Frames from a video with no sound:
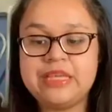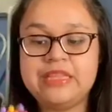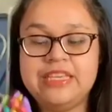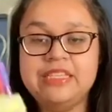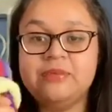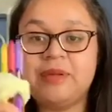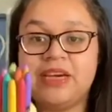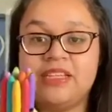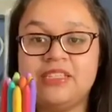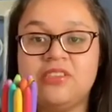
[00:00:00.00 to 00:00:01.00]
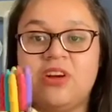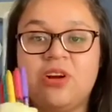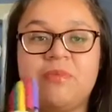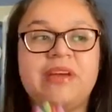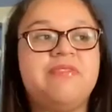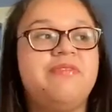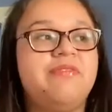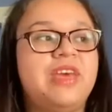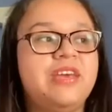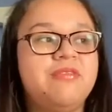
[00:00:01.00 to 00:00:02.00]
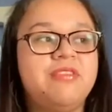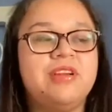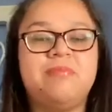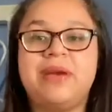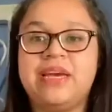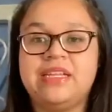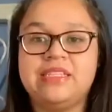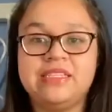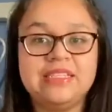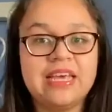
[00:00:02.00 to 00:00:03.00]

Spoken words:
These pens are my favorite pens